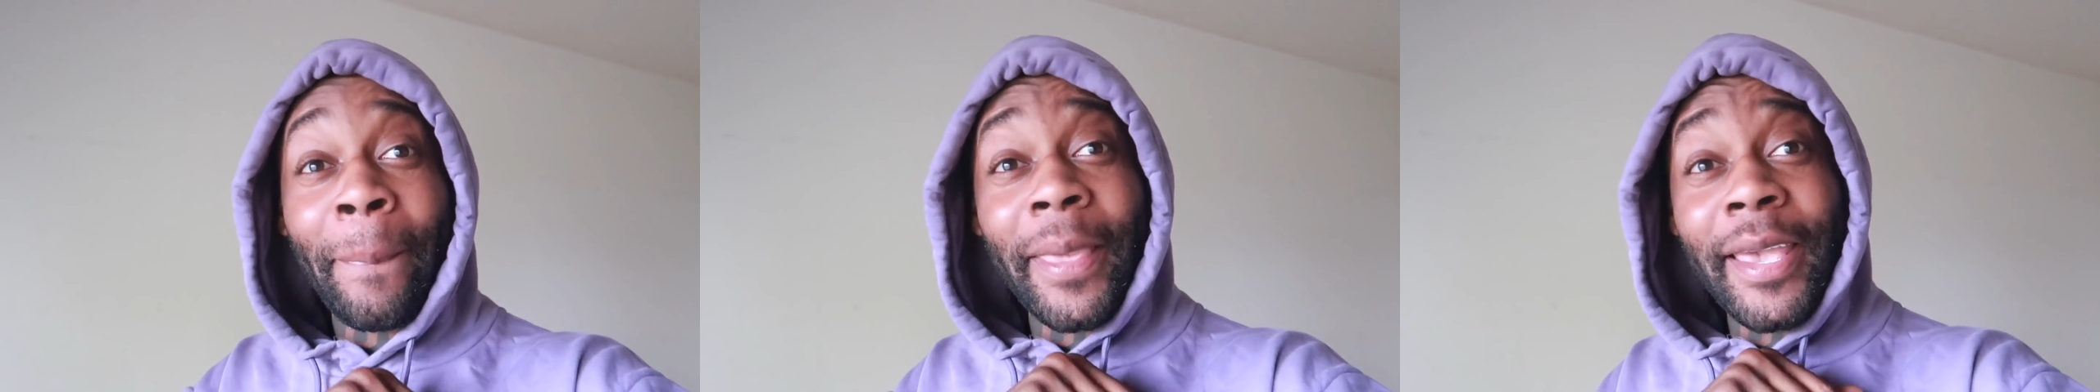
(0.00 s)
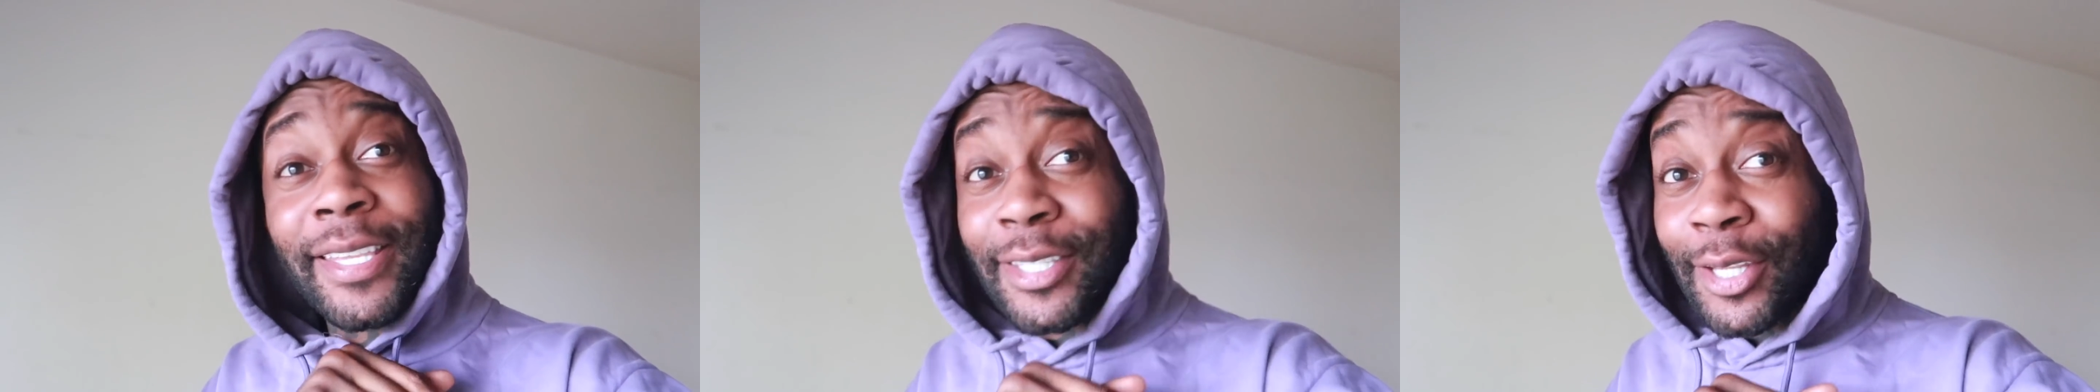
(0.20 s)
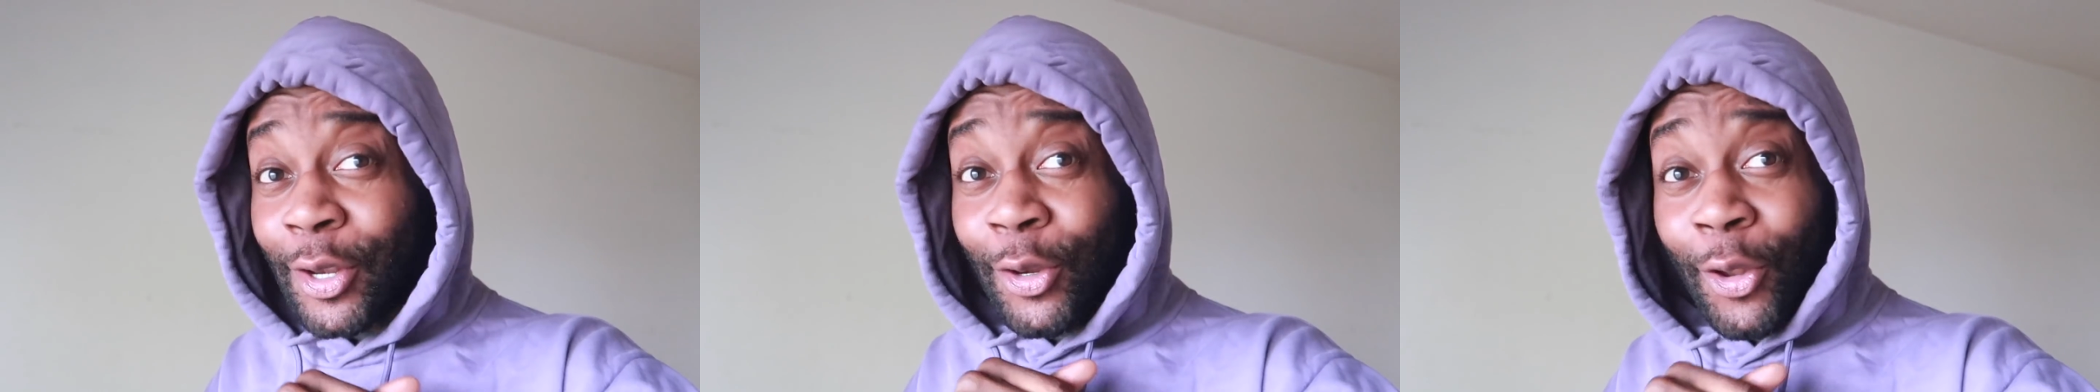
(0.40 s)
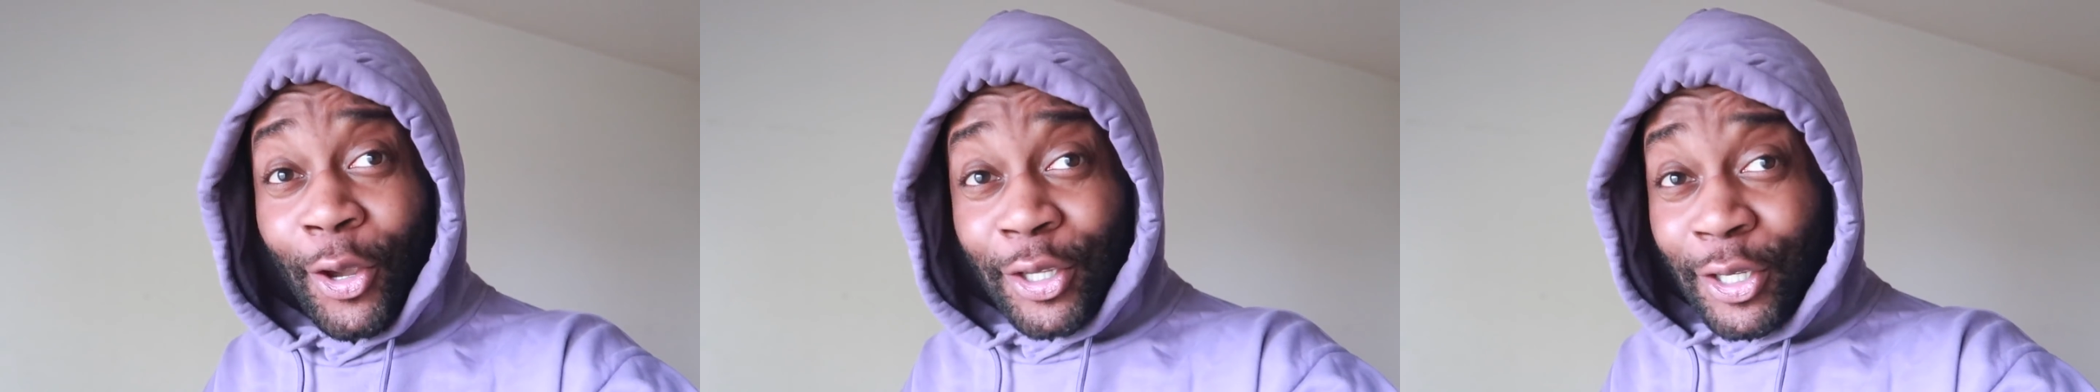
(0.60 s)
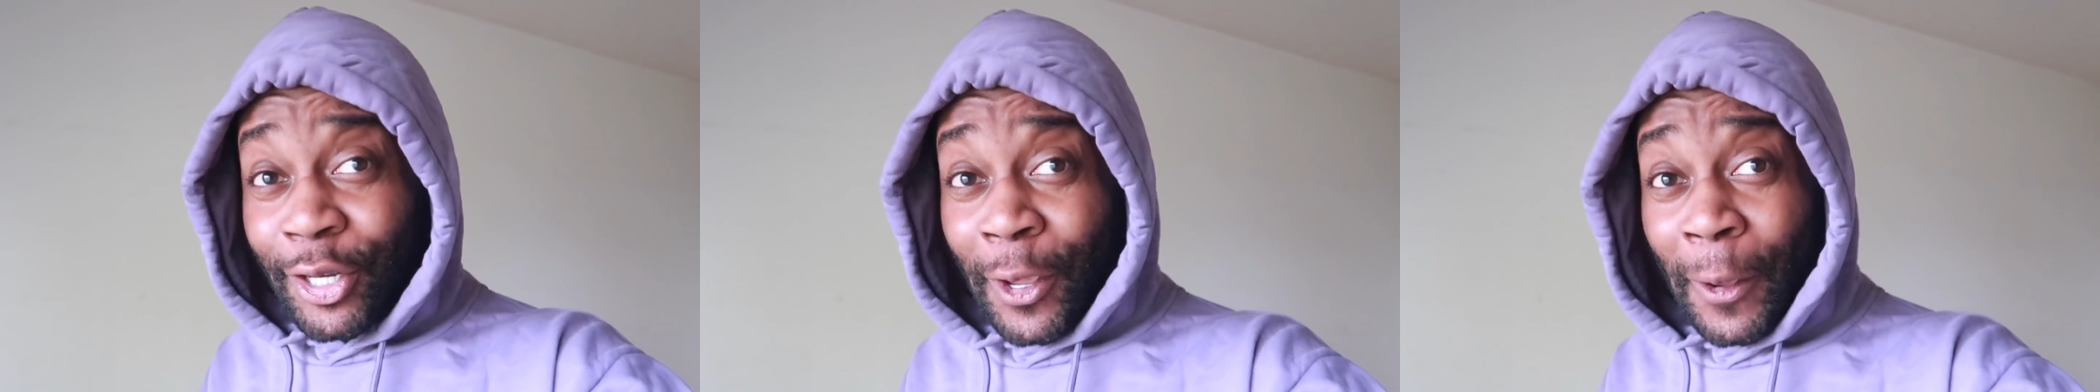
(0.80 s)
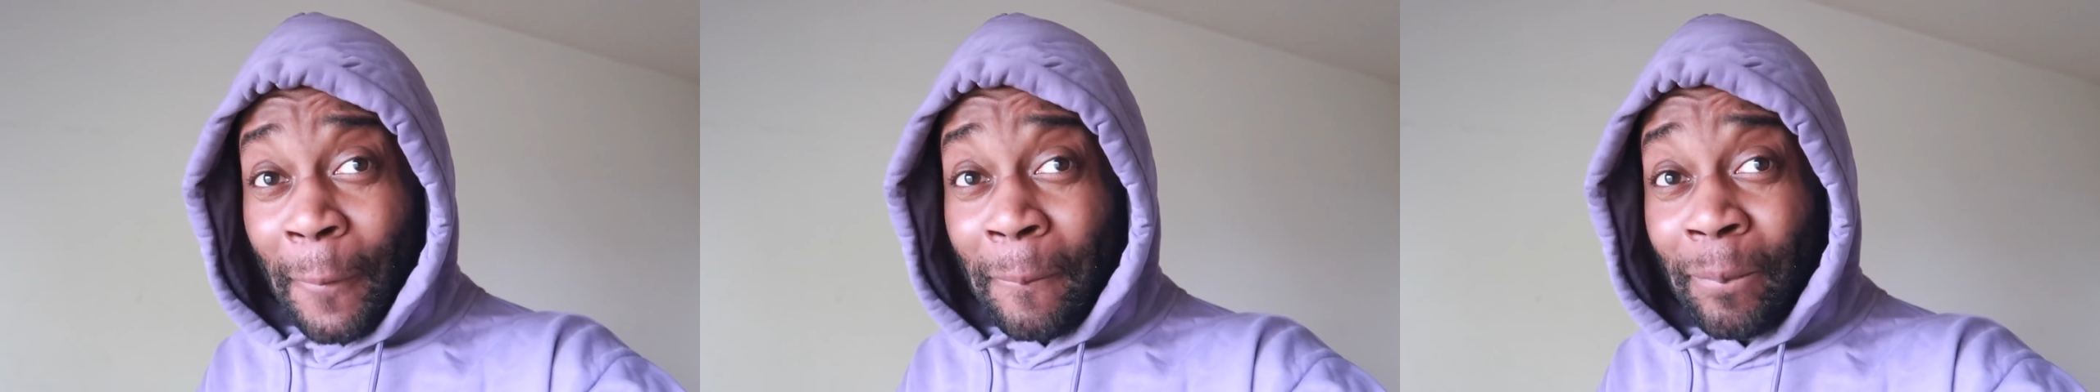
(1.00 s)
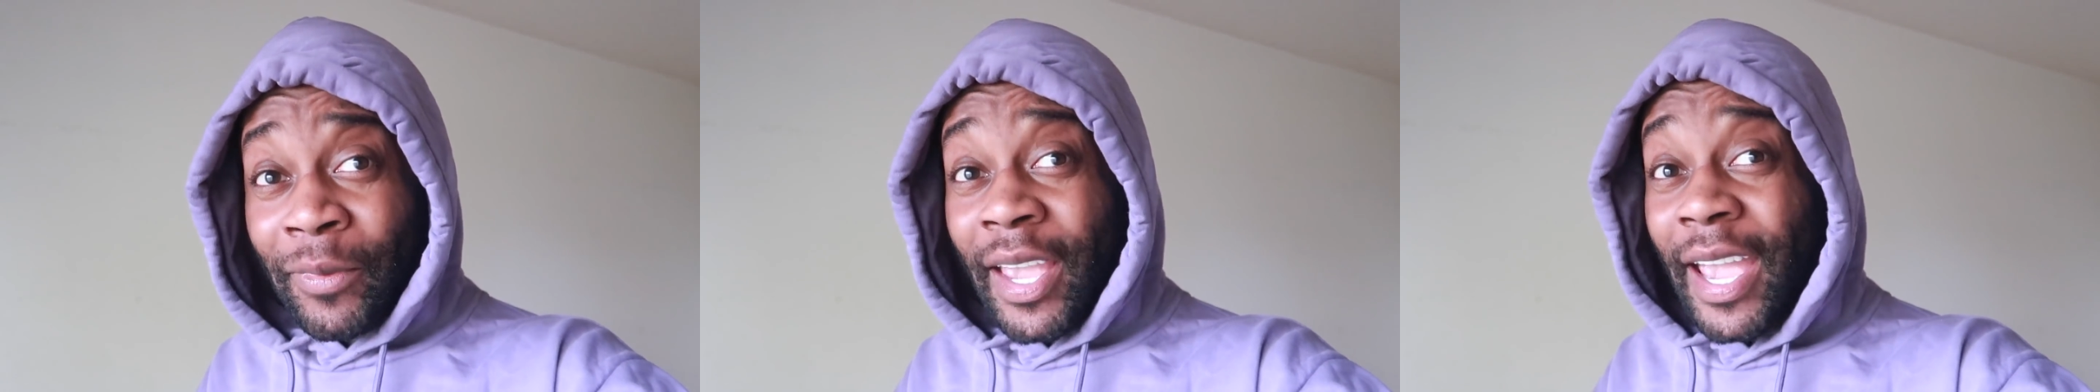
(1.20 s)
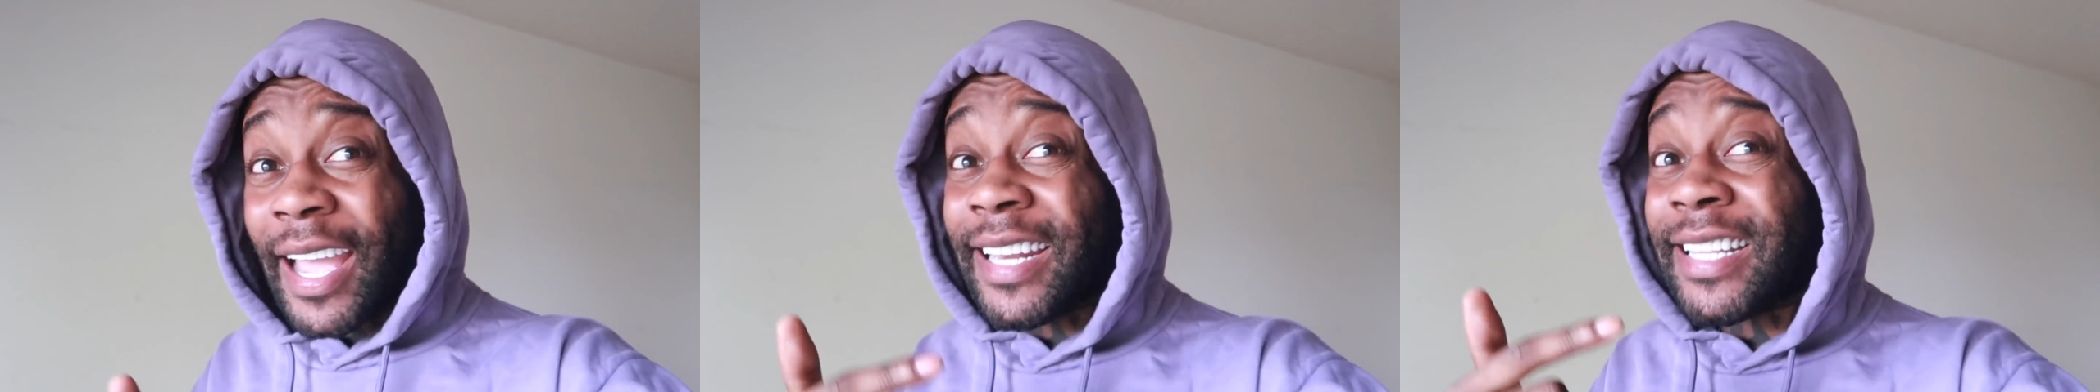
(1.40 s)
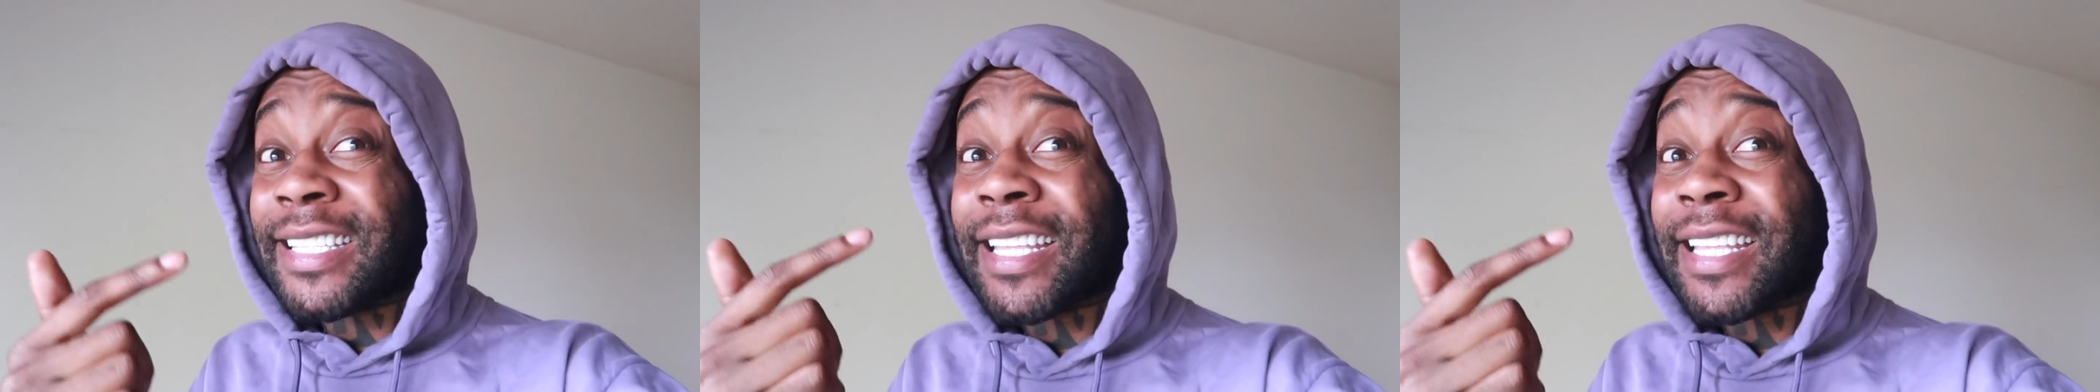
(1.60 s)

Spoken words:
it's a lot, you know? And